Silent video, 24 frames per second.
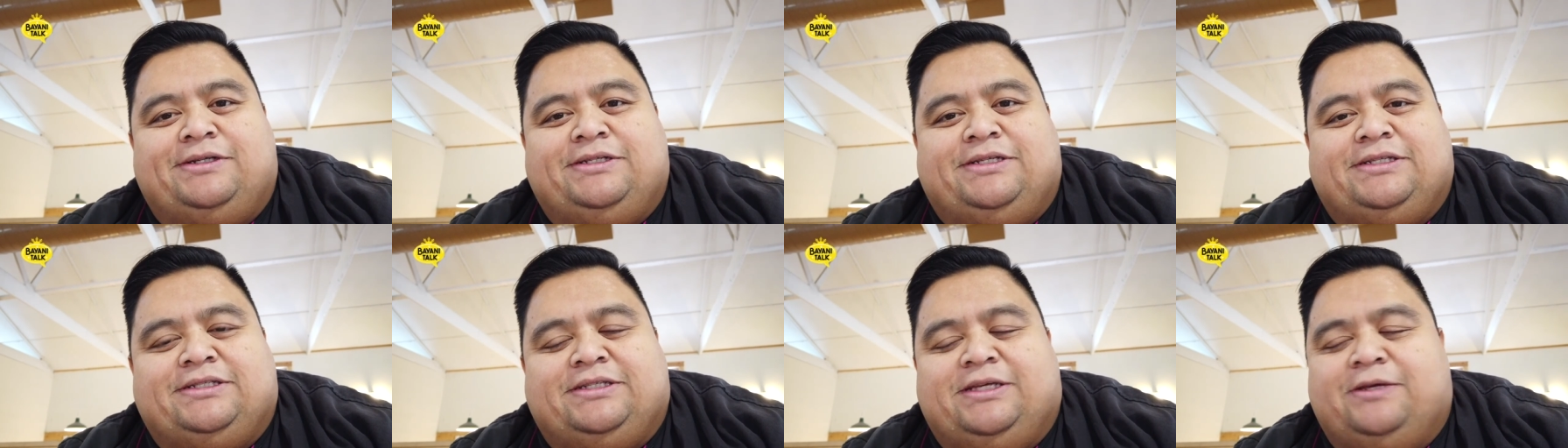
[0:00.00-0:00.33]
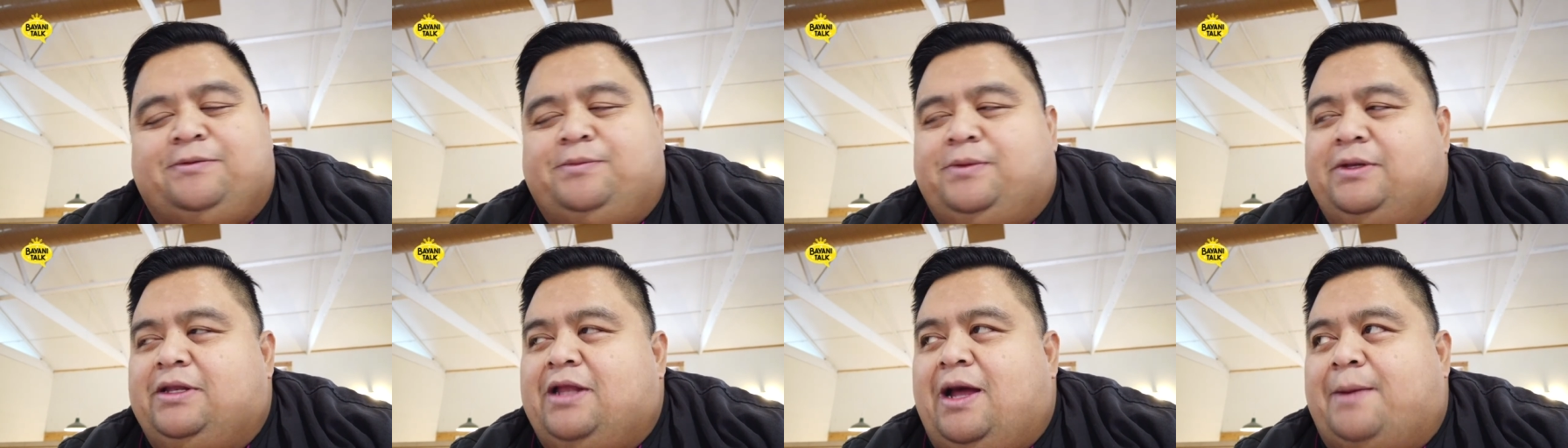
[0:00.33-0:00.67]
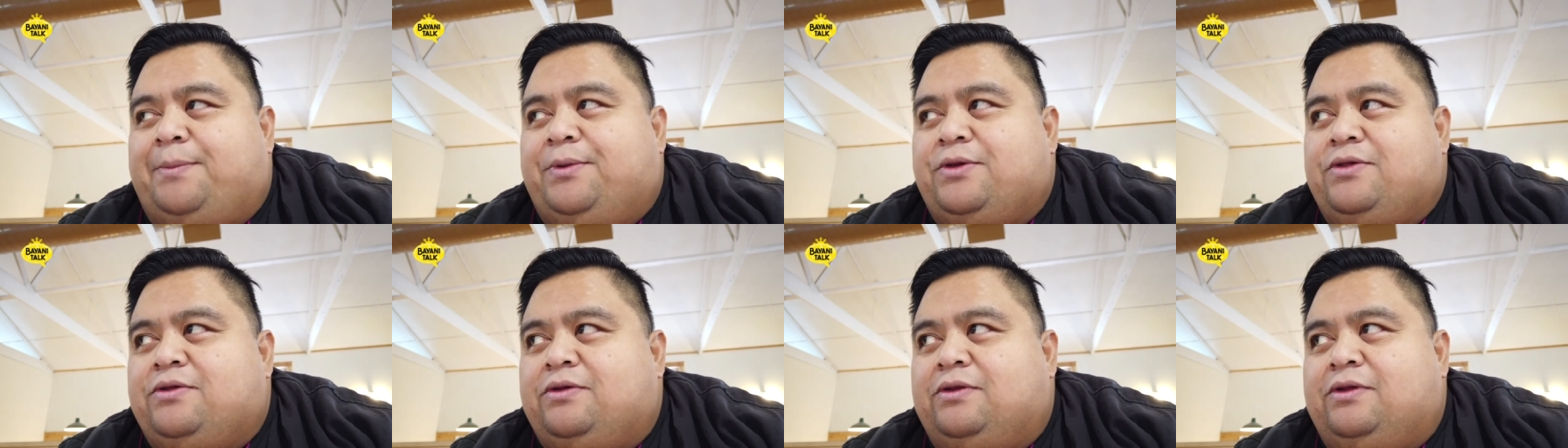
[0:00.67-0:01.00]
it just gives me an
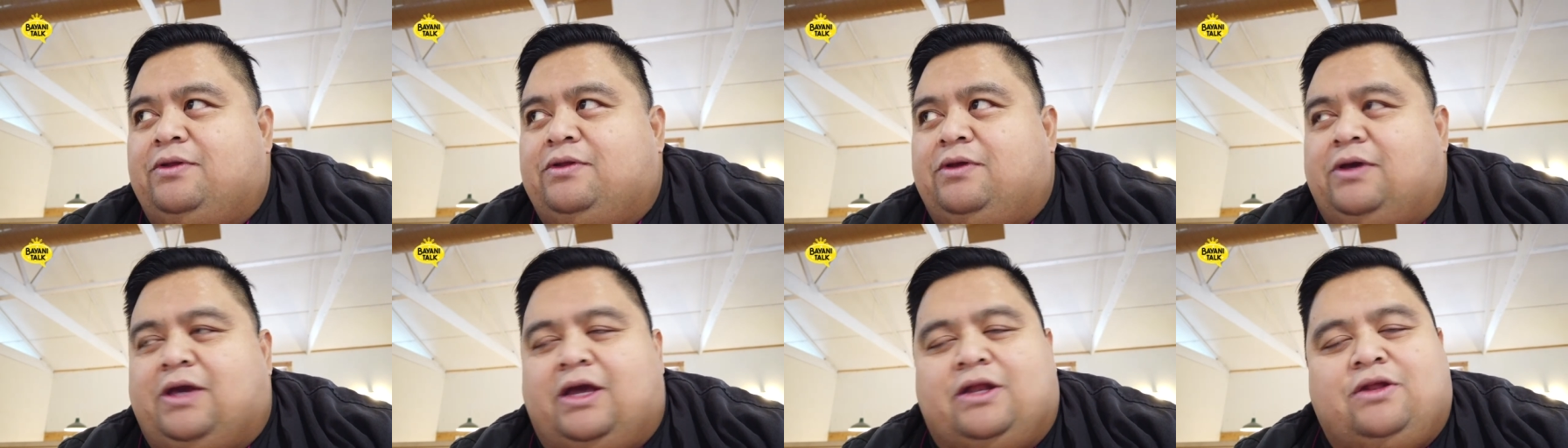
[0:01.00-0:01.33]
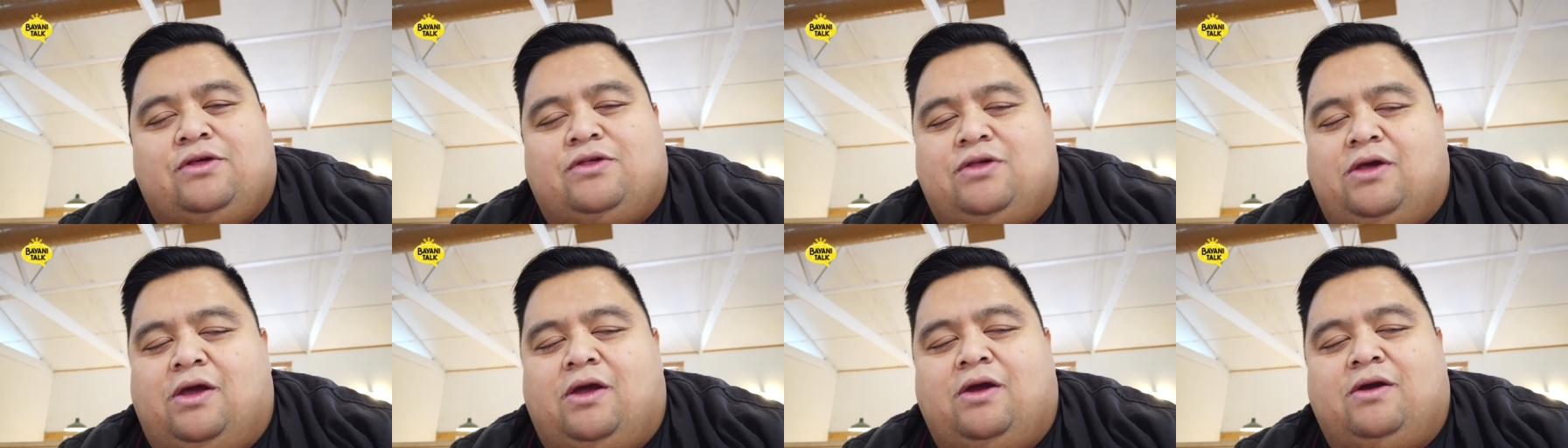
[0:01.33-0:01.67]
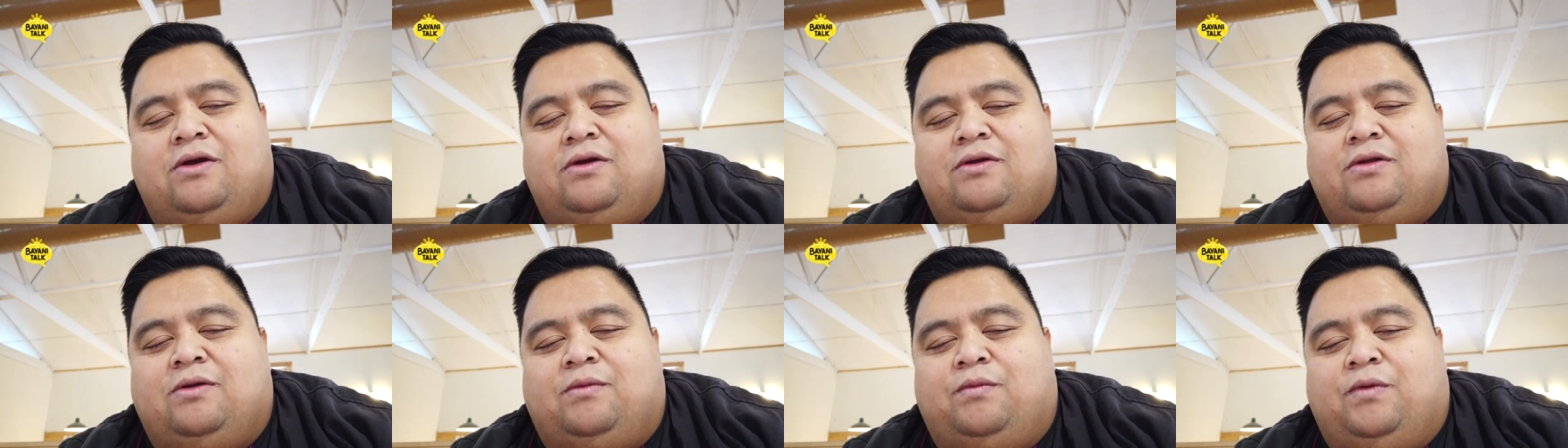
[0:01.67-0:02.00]
opportunity to kind of
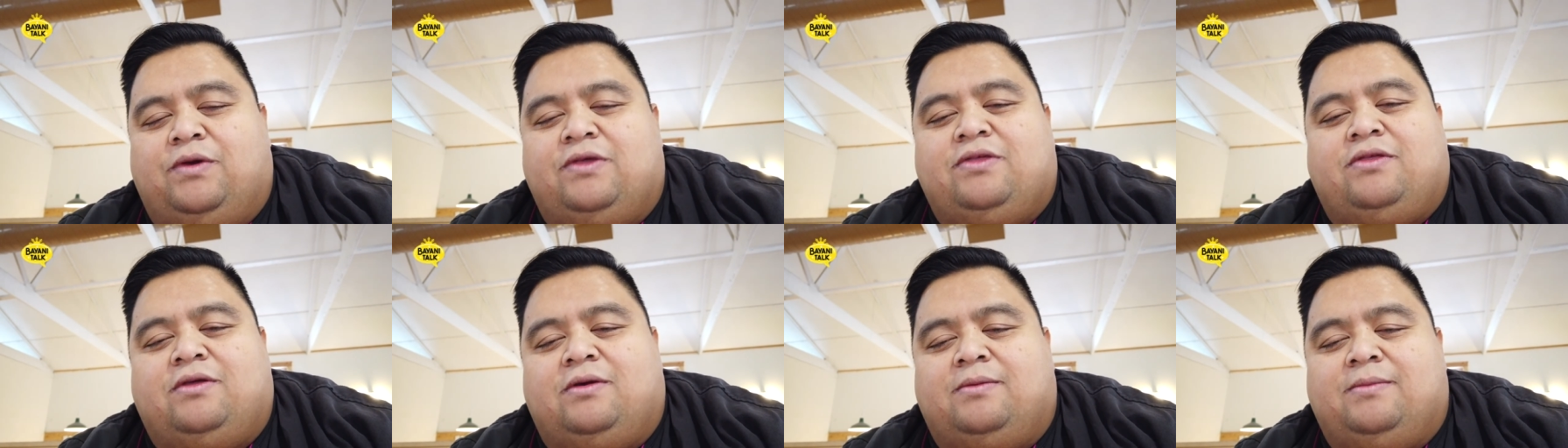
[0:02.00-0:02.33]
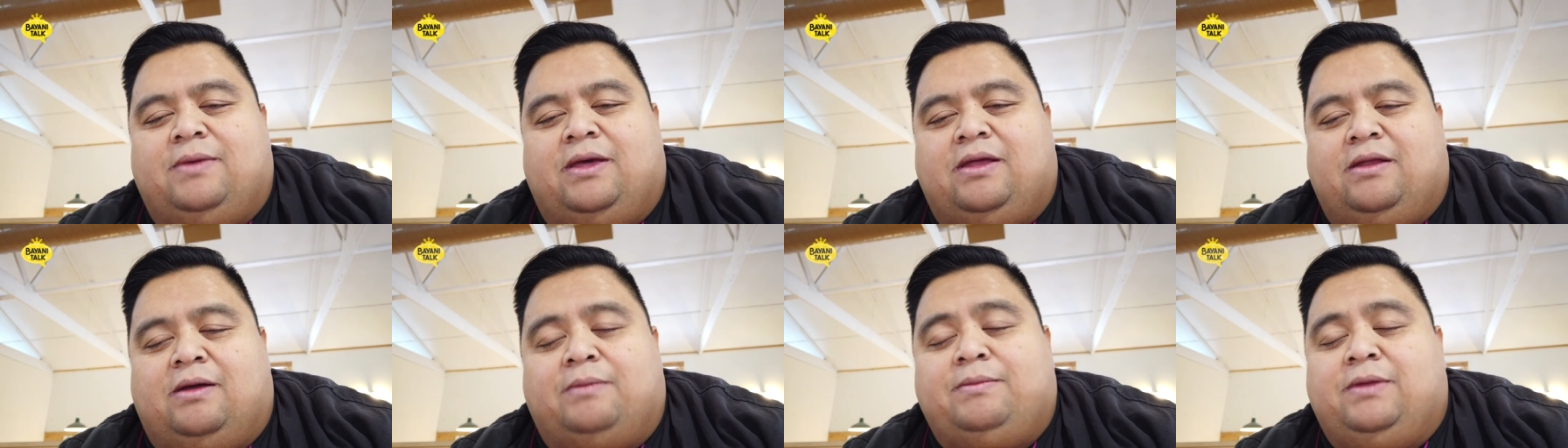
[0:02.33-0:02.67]
share the wisdom.